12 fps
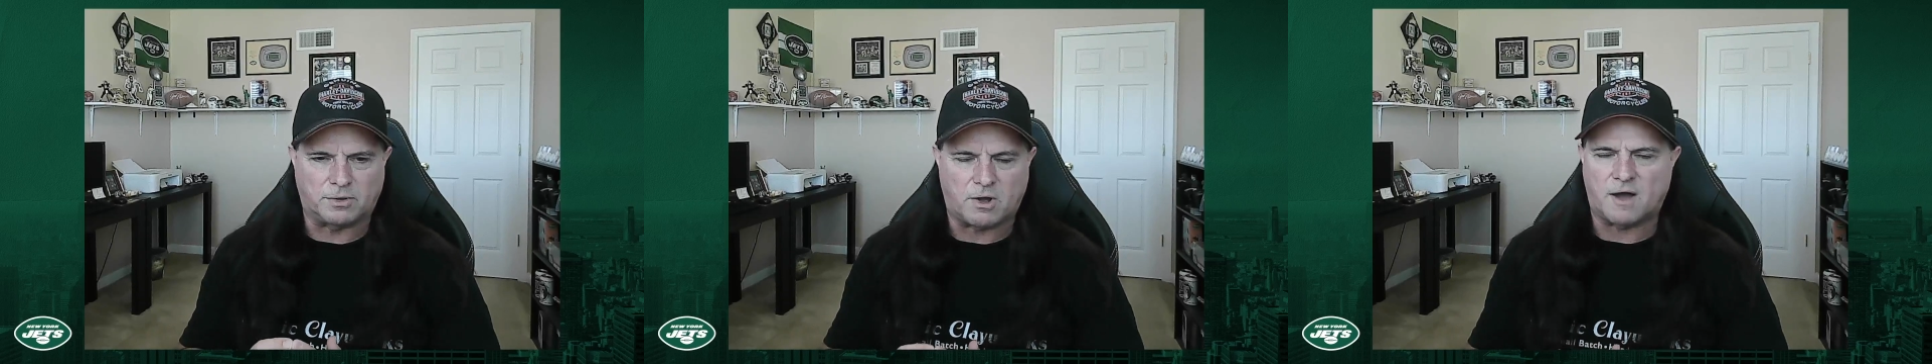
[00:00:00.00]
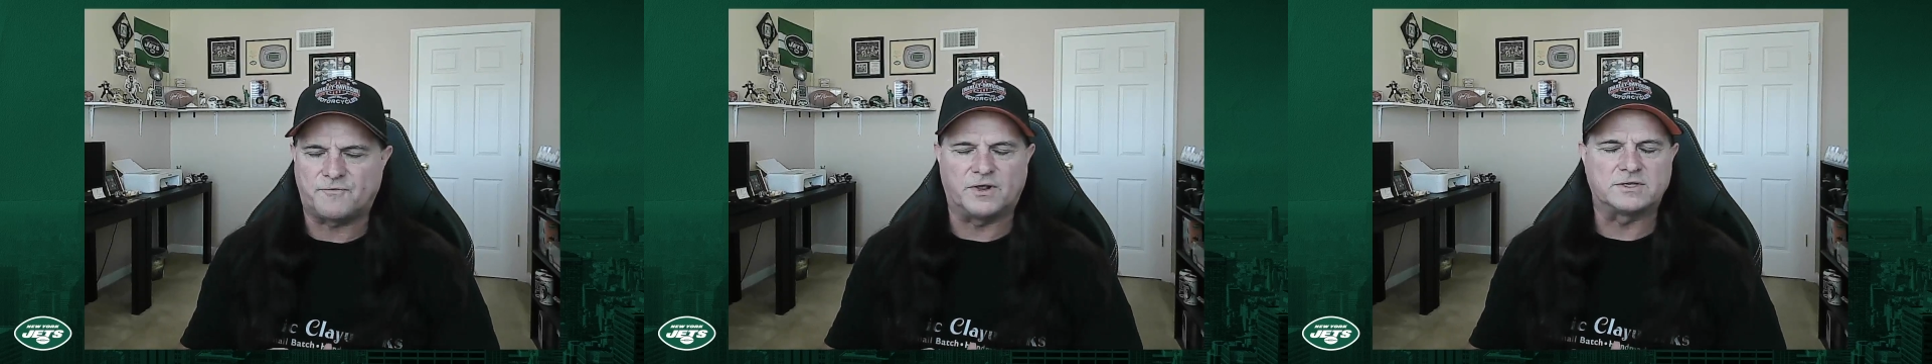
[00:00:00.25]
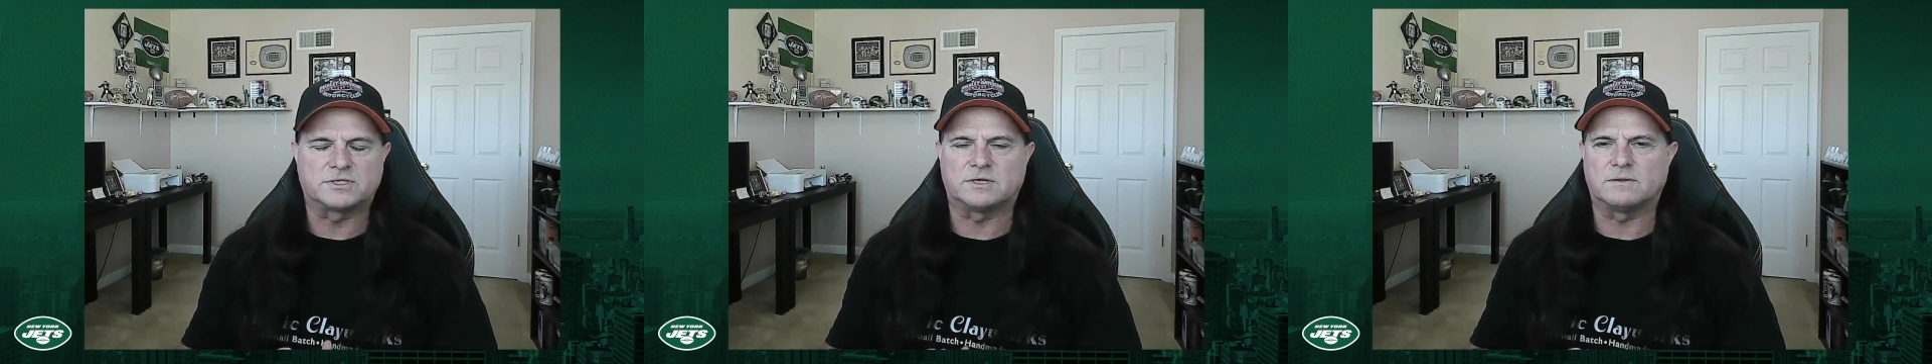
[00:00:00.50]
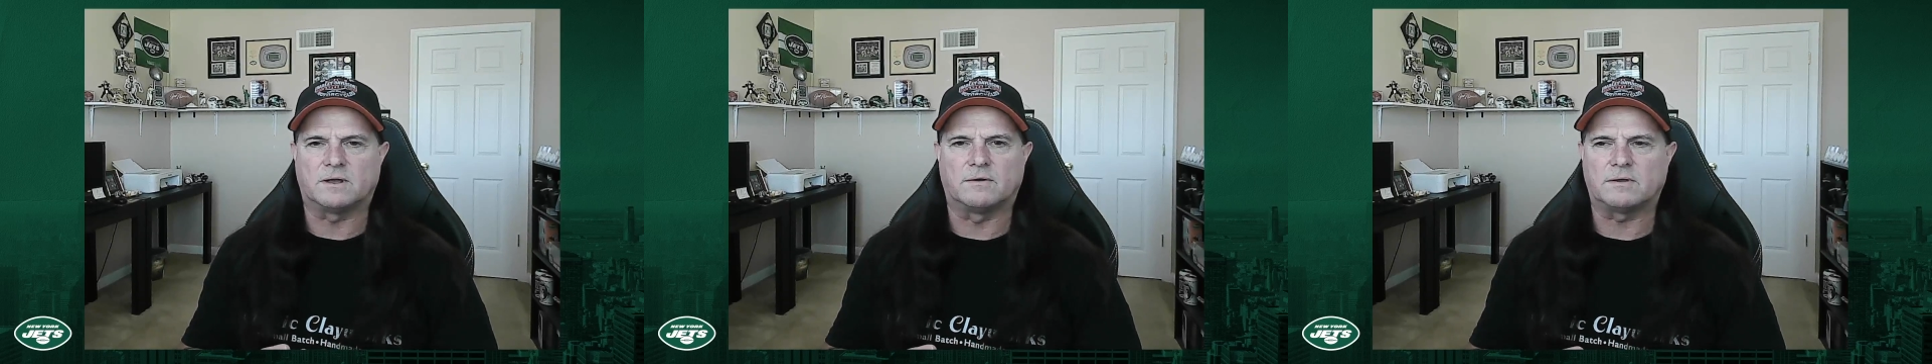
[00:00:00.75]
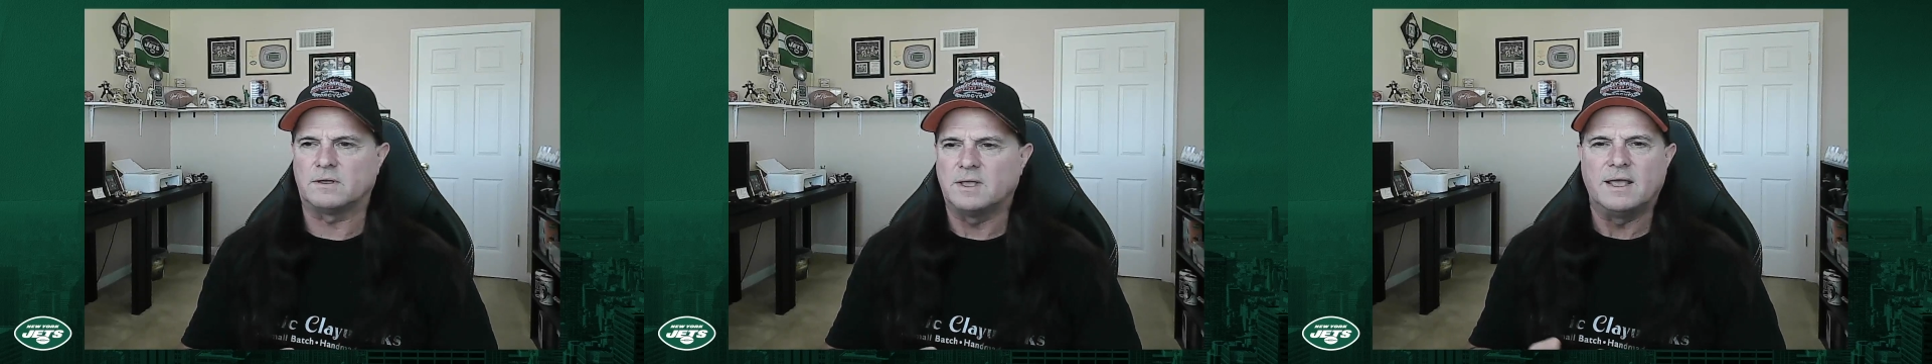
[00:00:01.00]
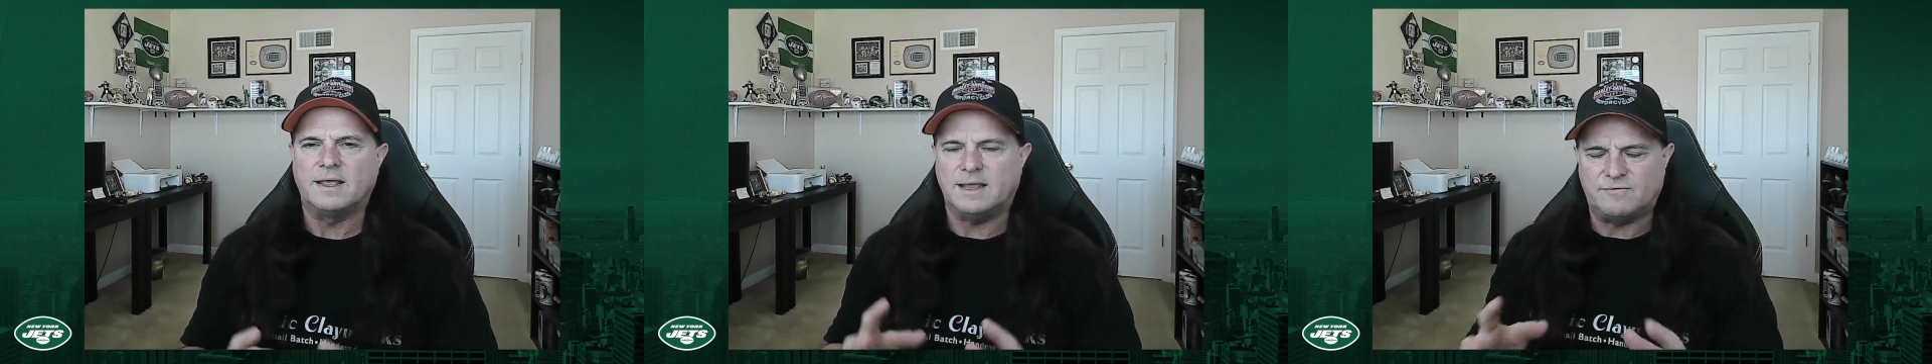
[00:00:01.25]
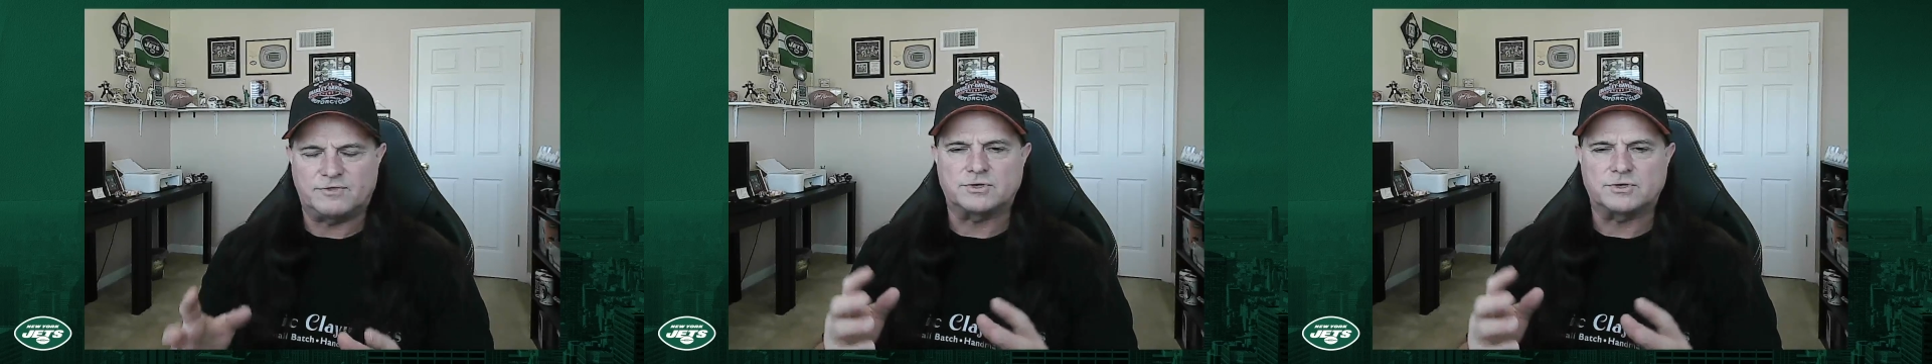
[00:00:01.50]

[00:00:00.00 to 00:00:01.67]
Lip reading: offense is,